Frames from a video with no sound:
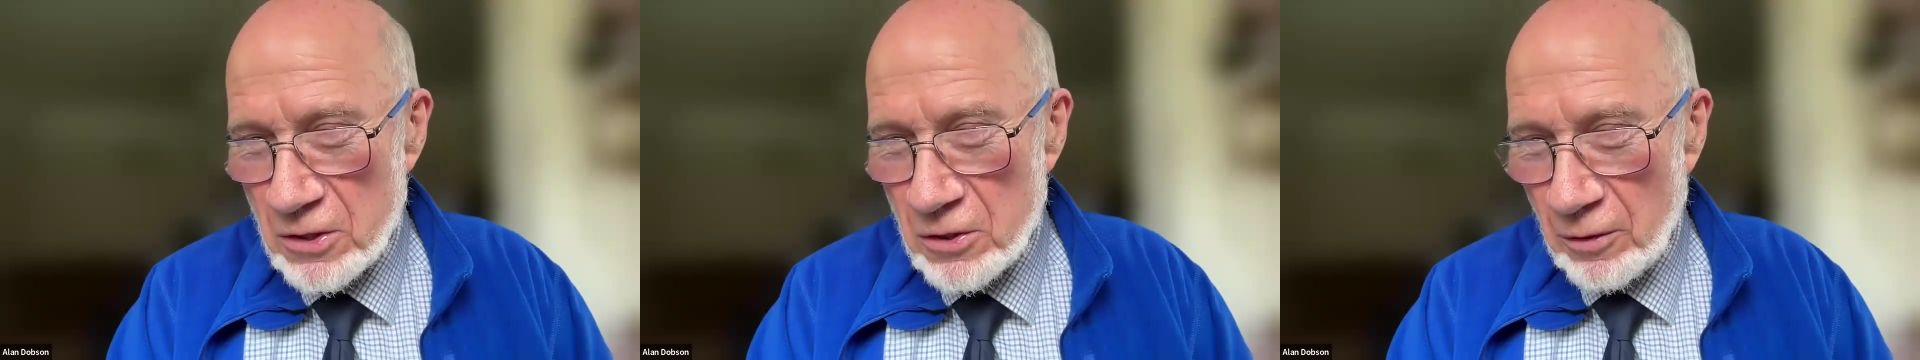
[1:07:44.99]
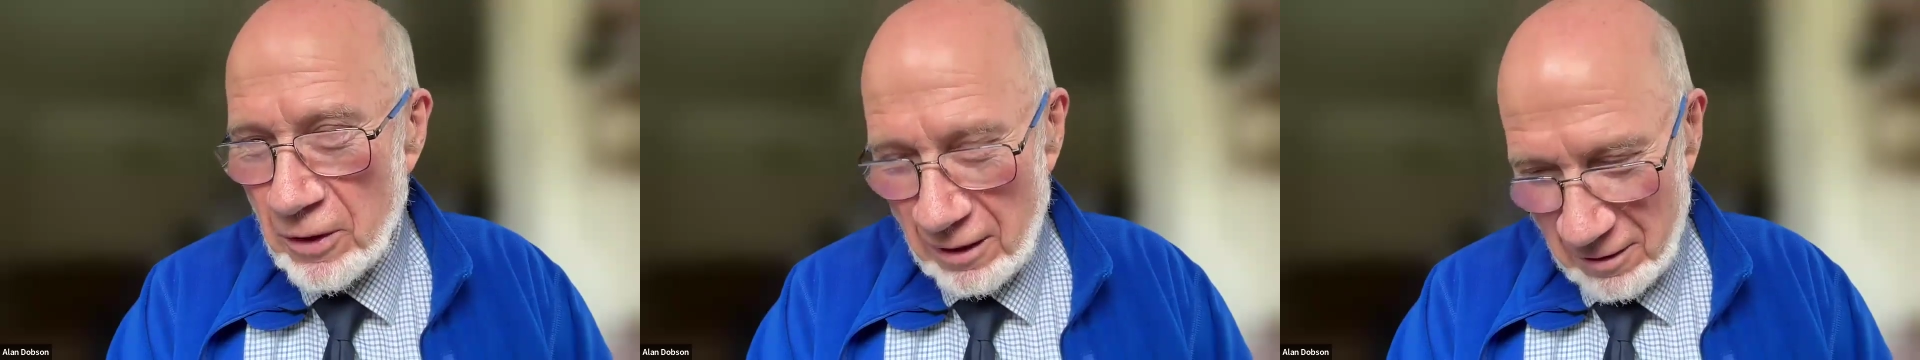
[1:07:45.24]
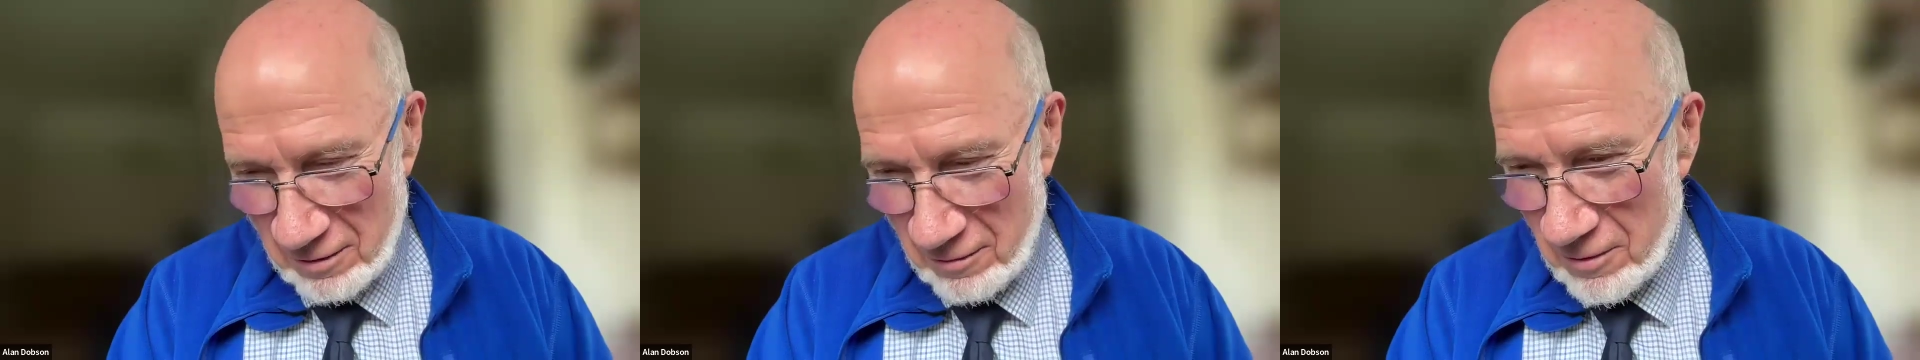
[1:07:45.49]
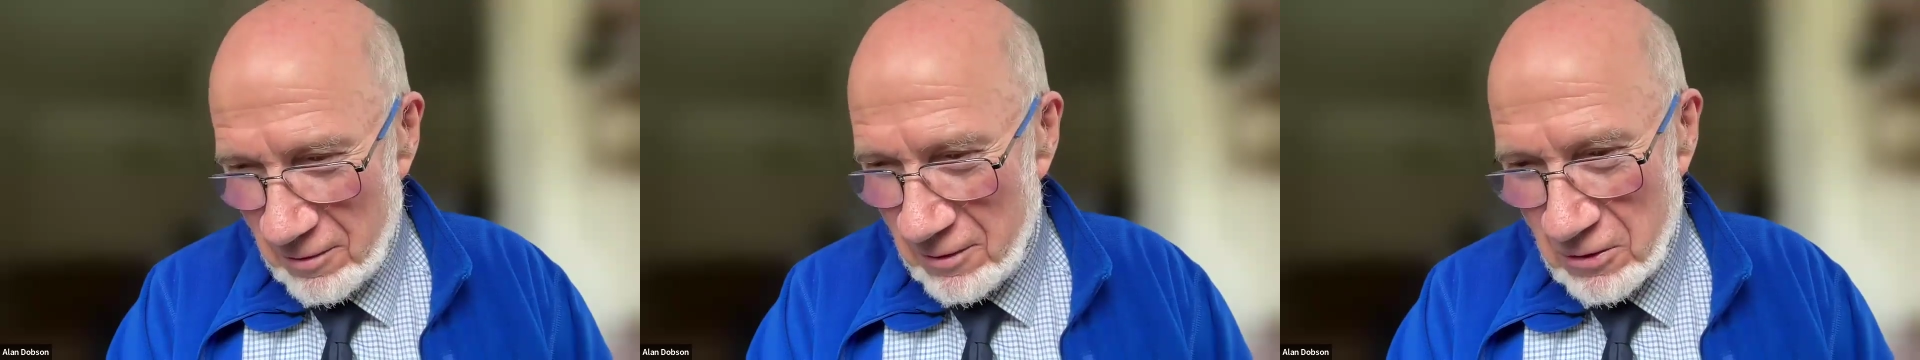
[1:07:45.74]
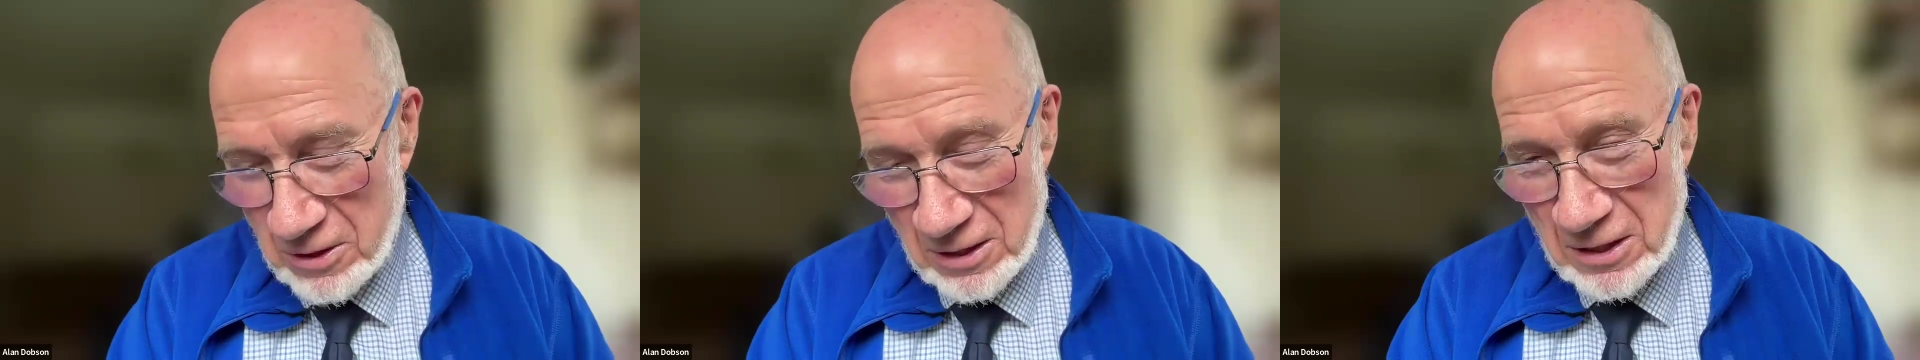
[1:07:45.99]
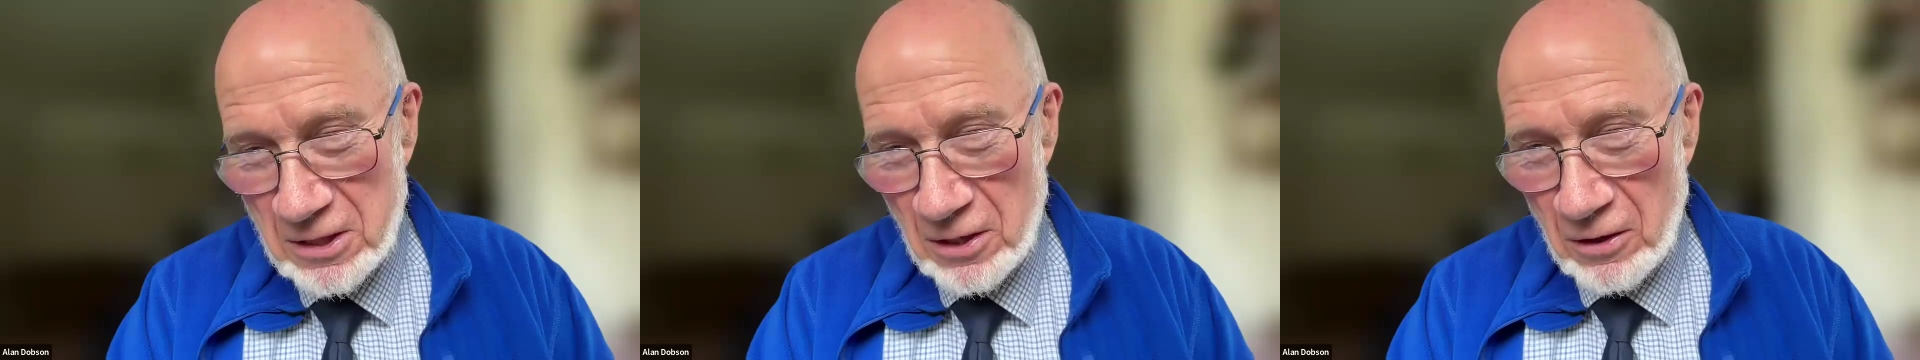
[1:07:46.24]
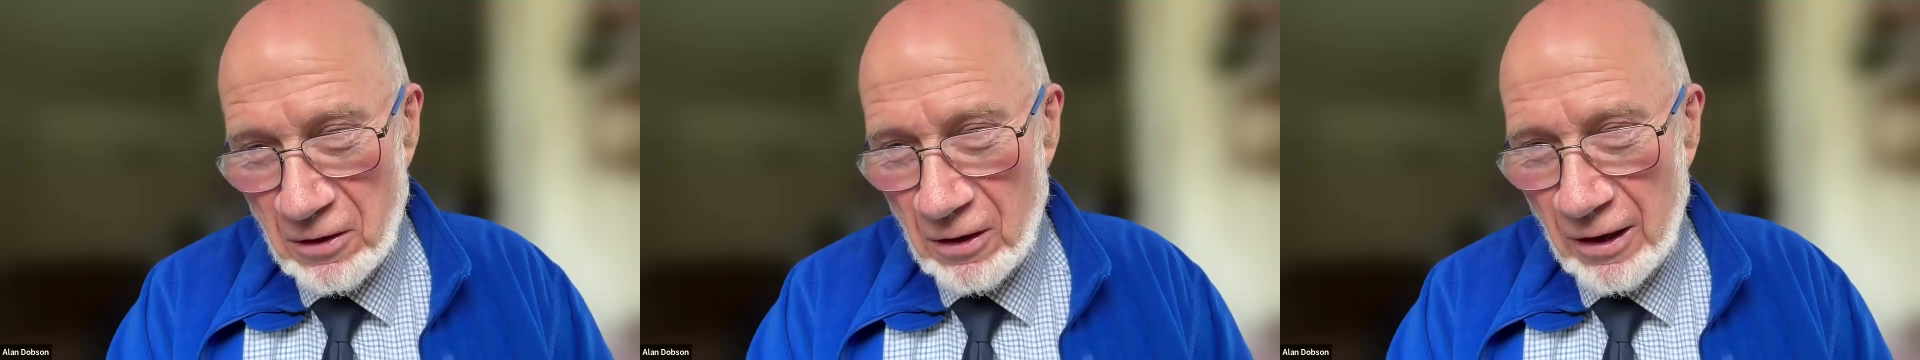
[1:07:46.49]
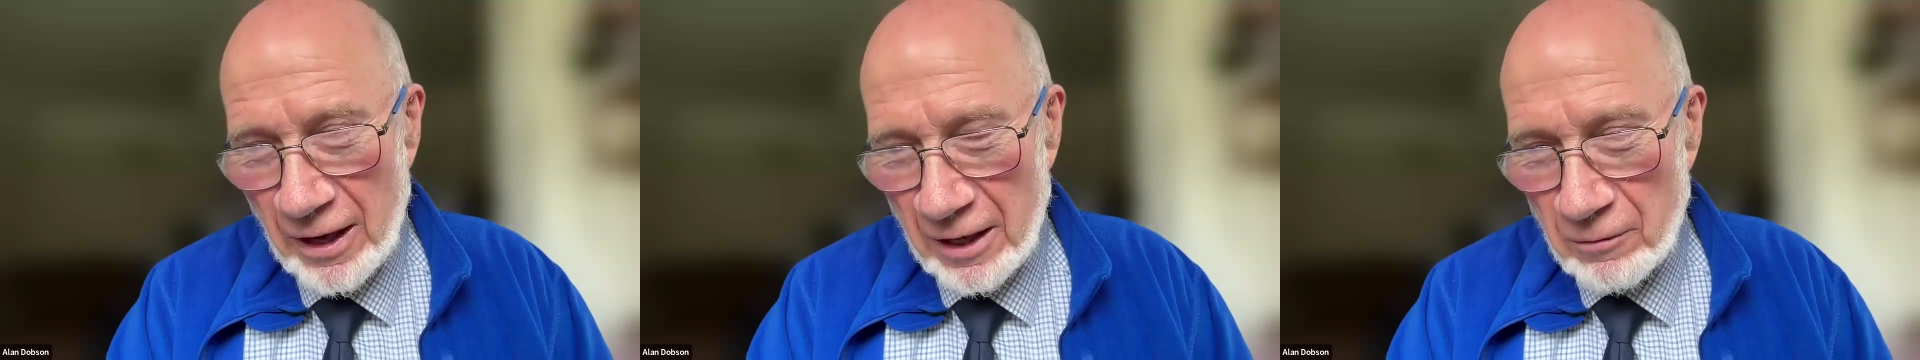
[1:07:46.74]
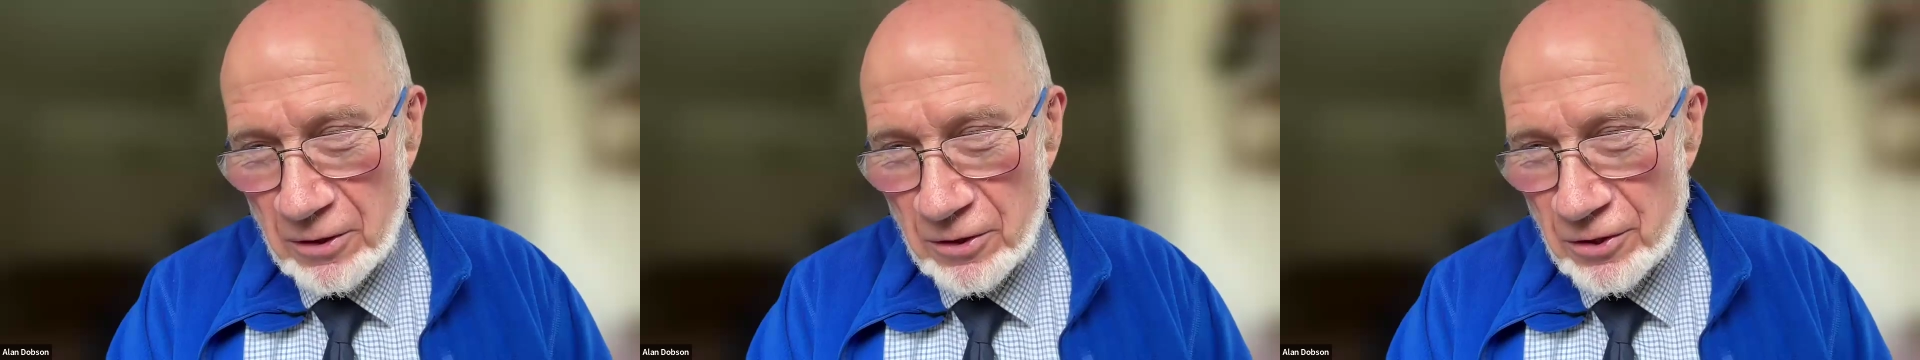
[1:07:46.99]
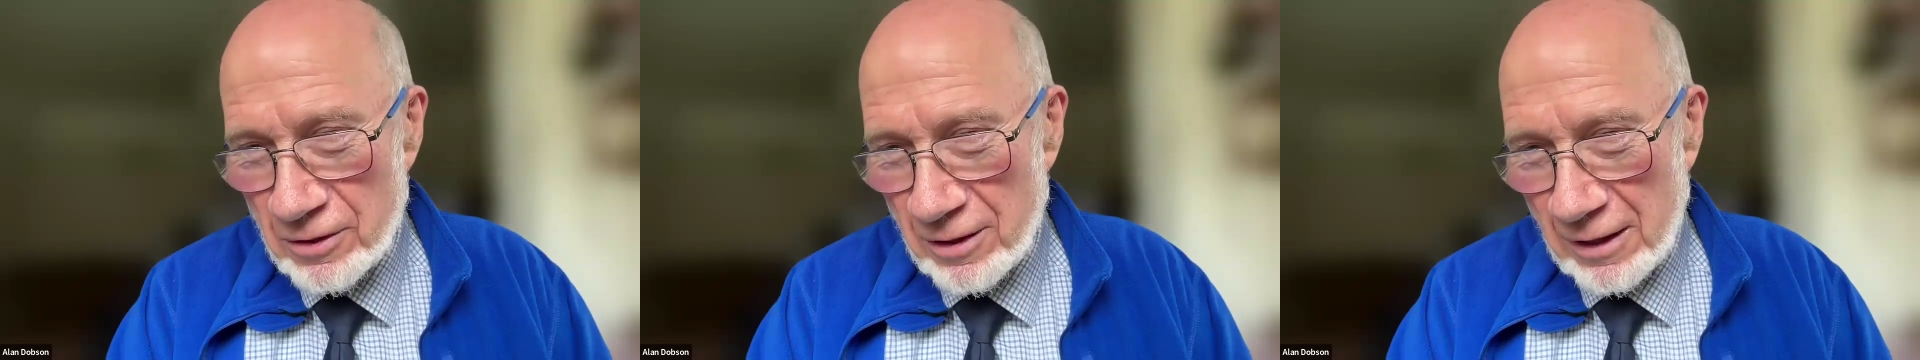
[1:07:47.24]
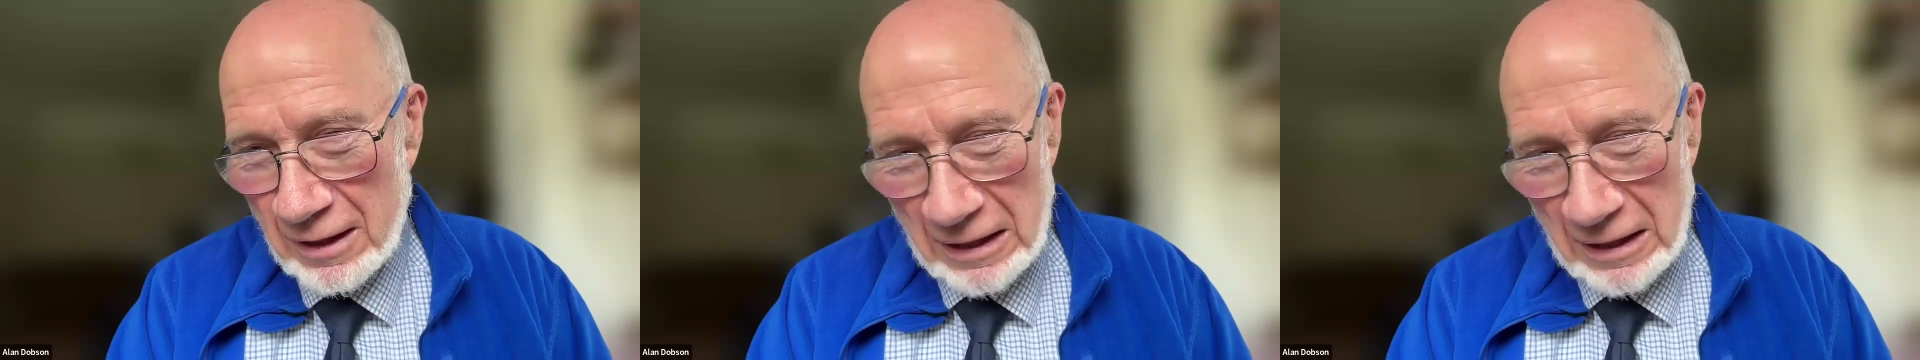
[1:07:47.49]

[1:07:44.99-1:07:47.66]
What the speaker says: doing using the target language,